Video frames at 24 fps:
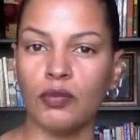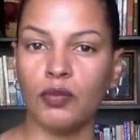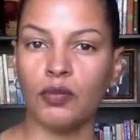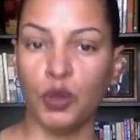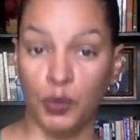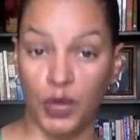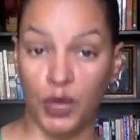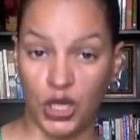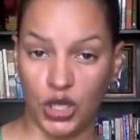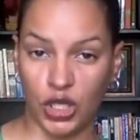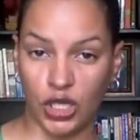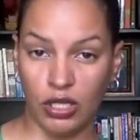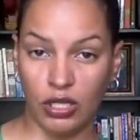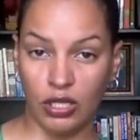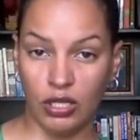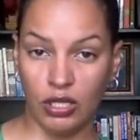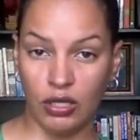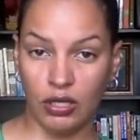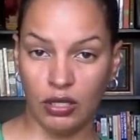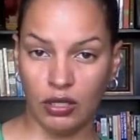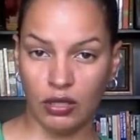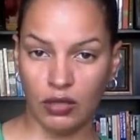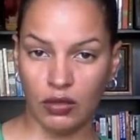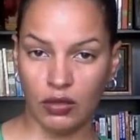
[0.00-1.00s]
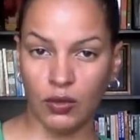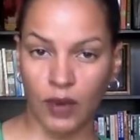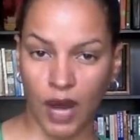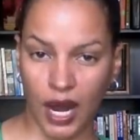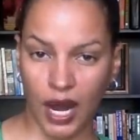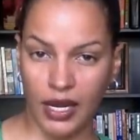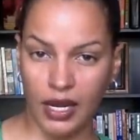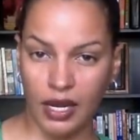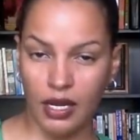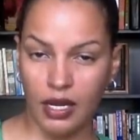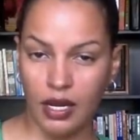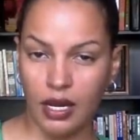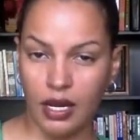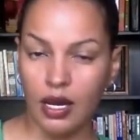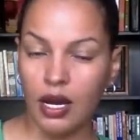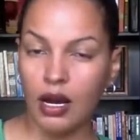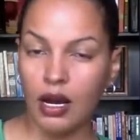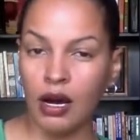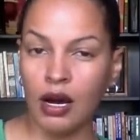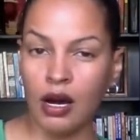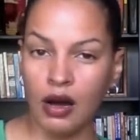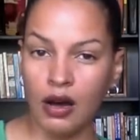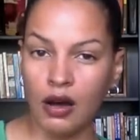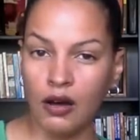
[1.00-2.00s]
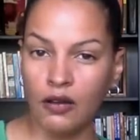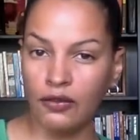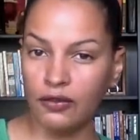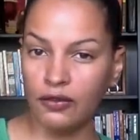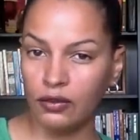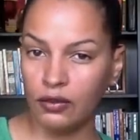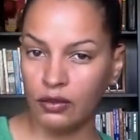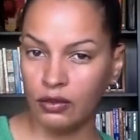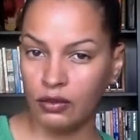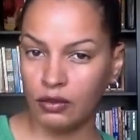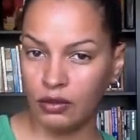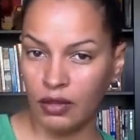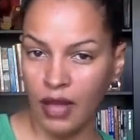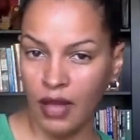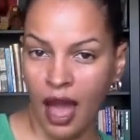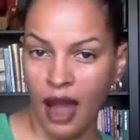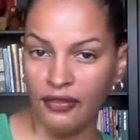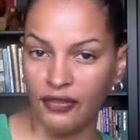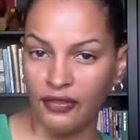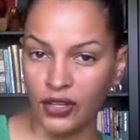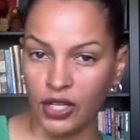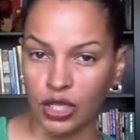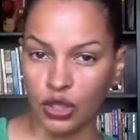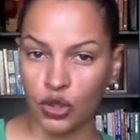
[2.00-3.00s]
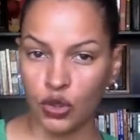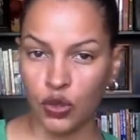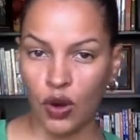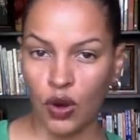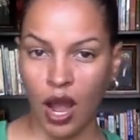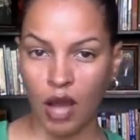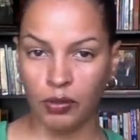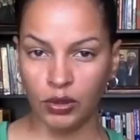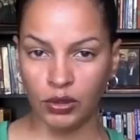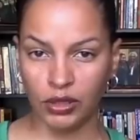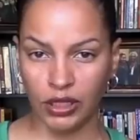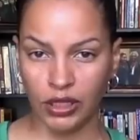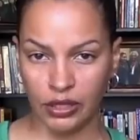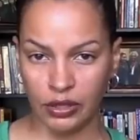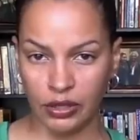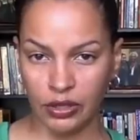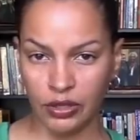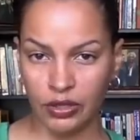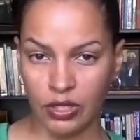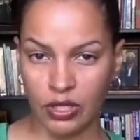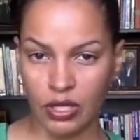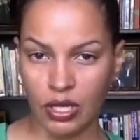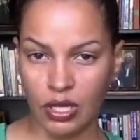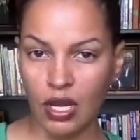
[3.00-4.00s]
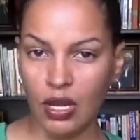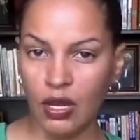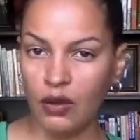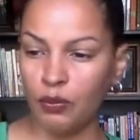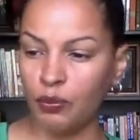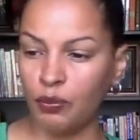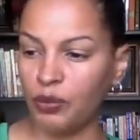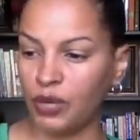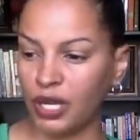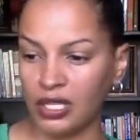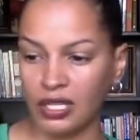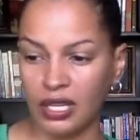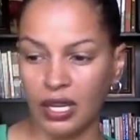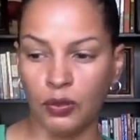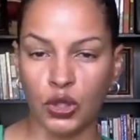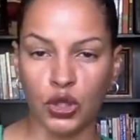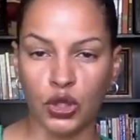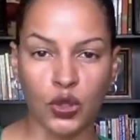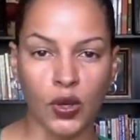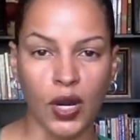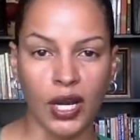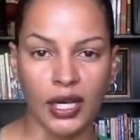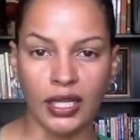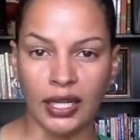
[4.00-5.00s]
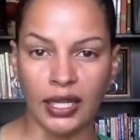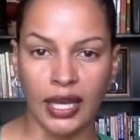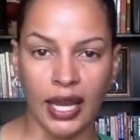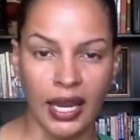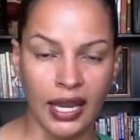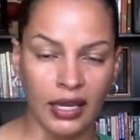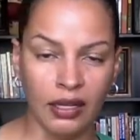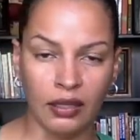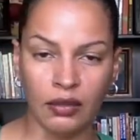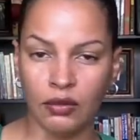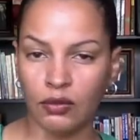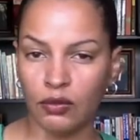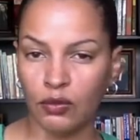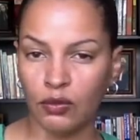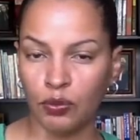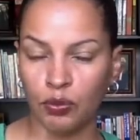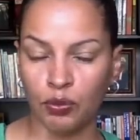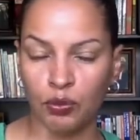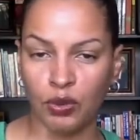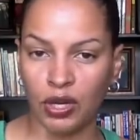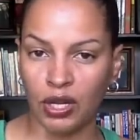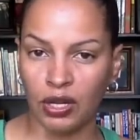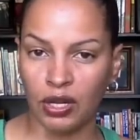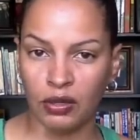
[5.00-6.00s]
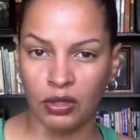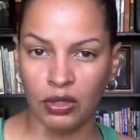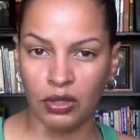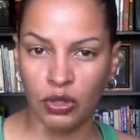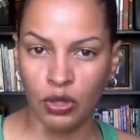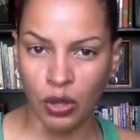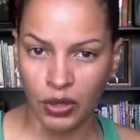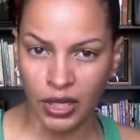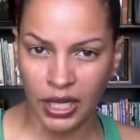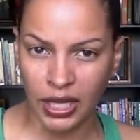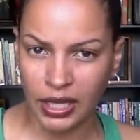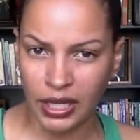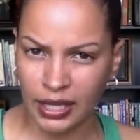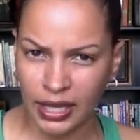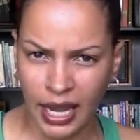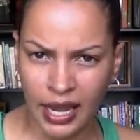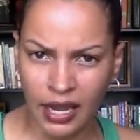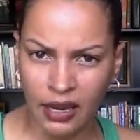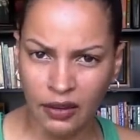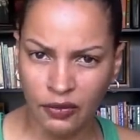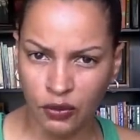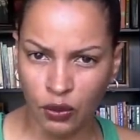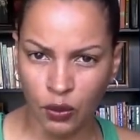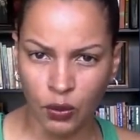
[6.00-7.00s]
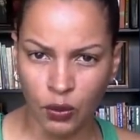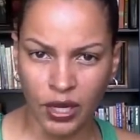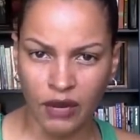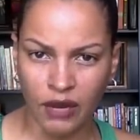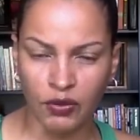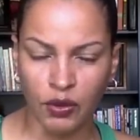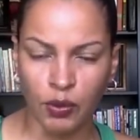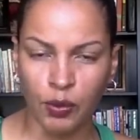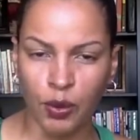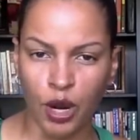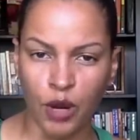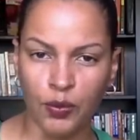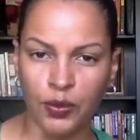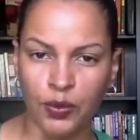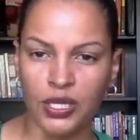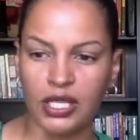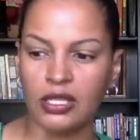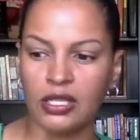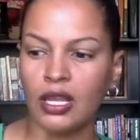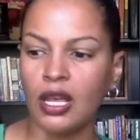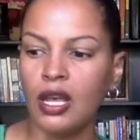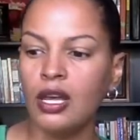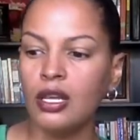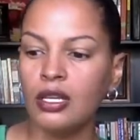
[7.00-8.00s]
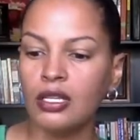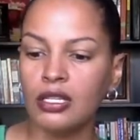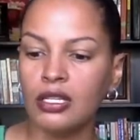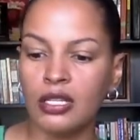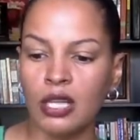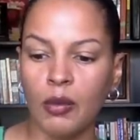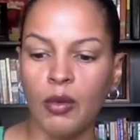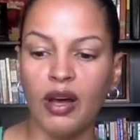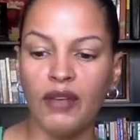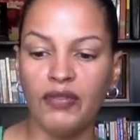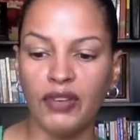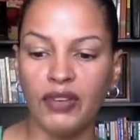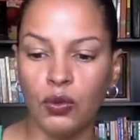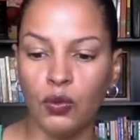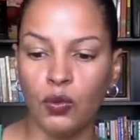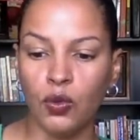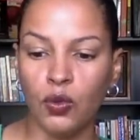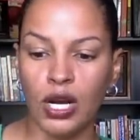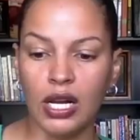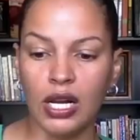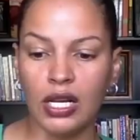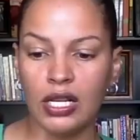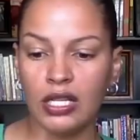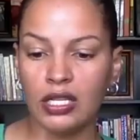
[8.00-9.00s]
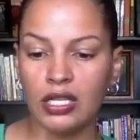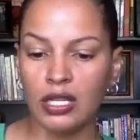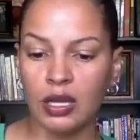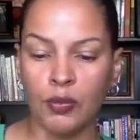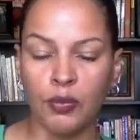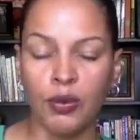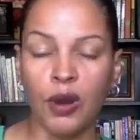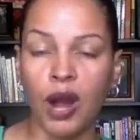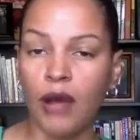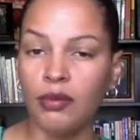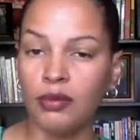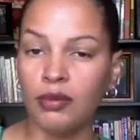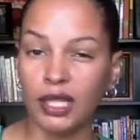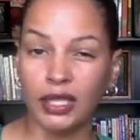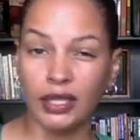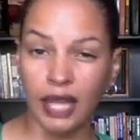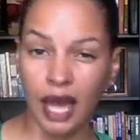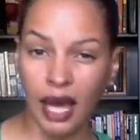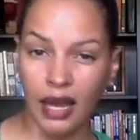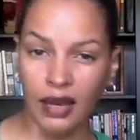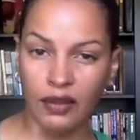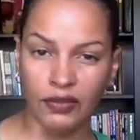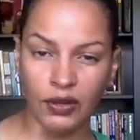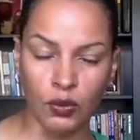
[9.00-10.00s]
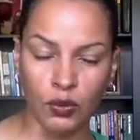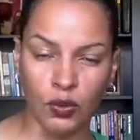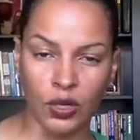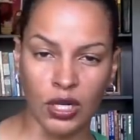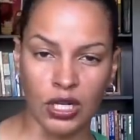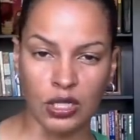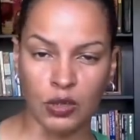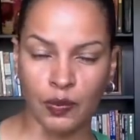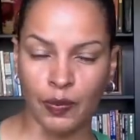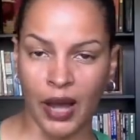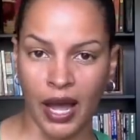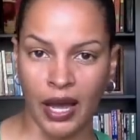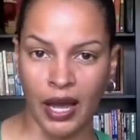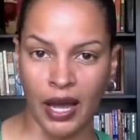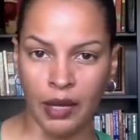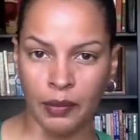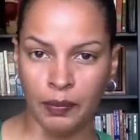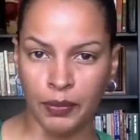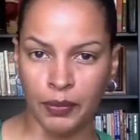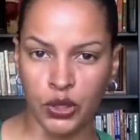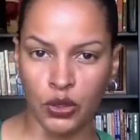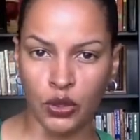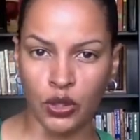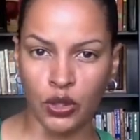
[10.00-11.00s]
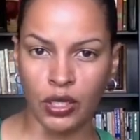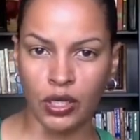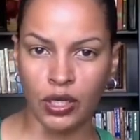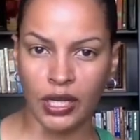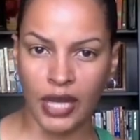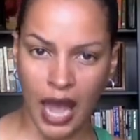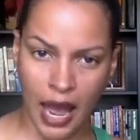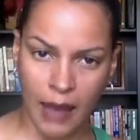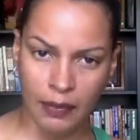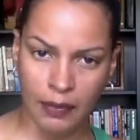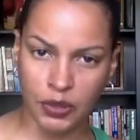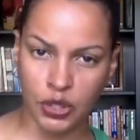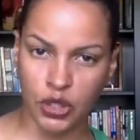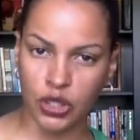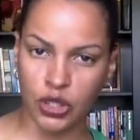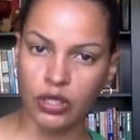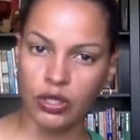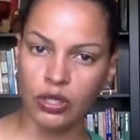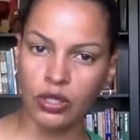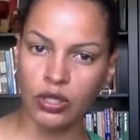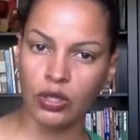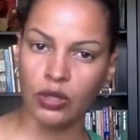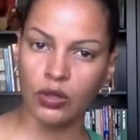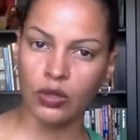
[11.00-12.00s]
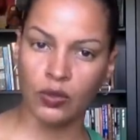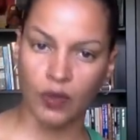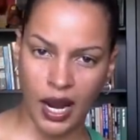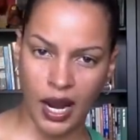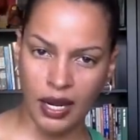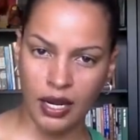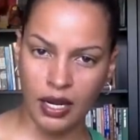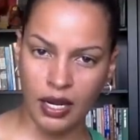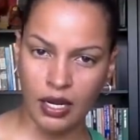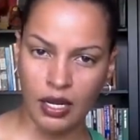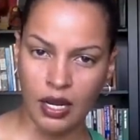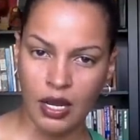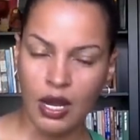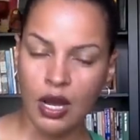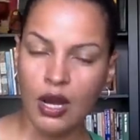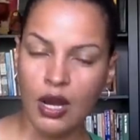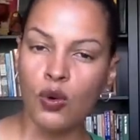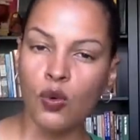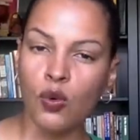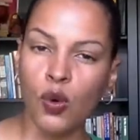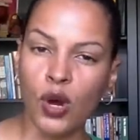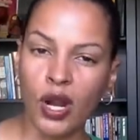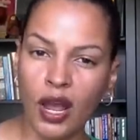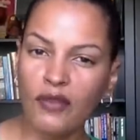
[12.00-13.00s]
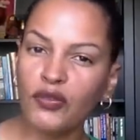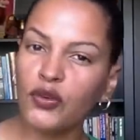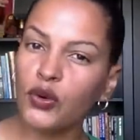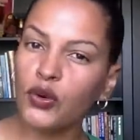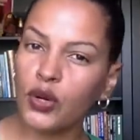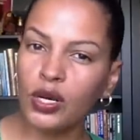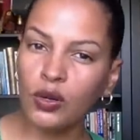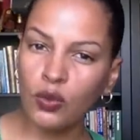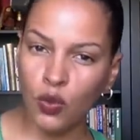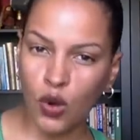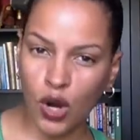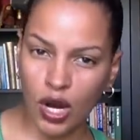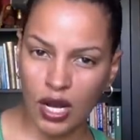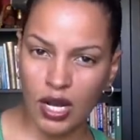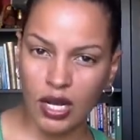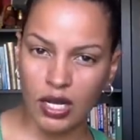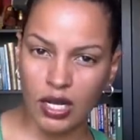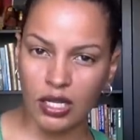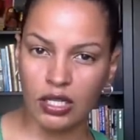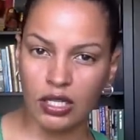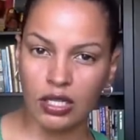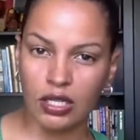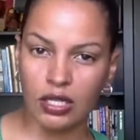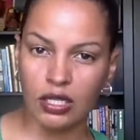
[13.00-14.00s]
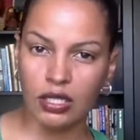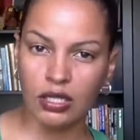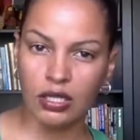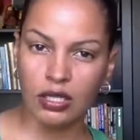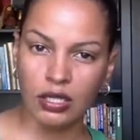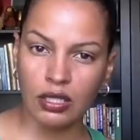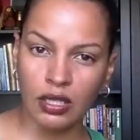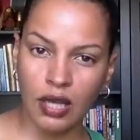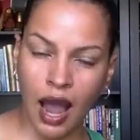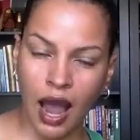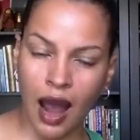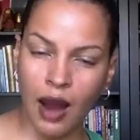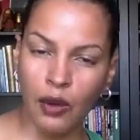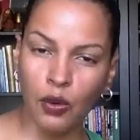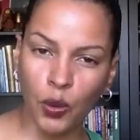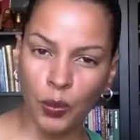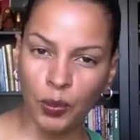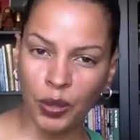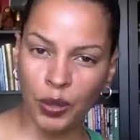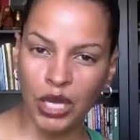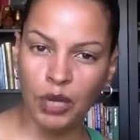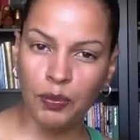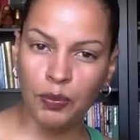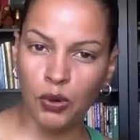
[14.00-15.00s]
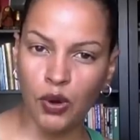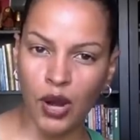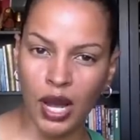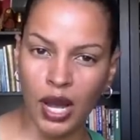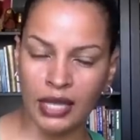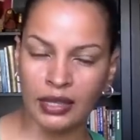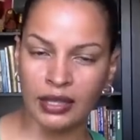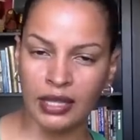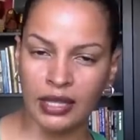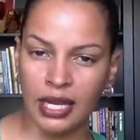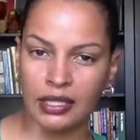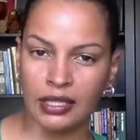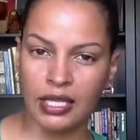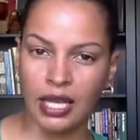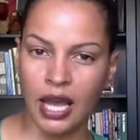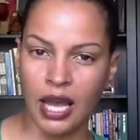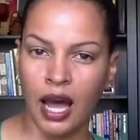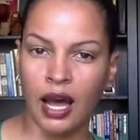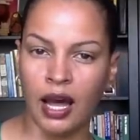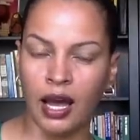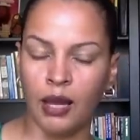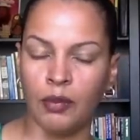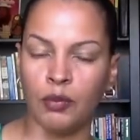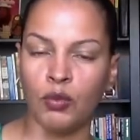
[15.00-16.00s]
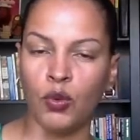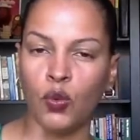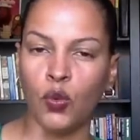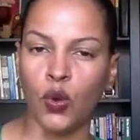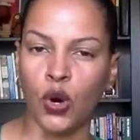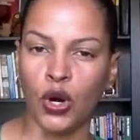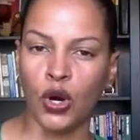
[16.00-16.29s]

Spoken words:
permission, right, of African tribal leaders because they were trying to get gain for whatever purpose. Some of it was, and probably a lot of it was by pure capture, right? Whatever it was, our people at that time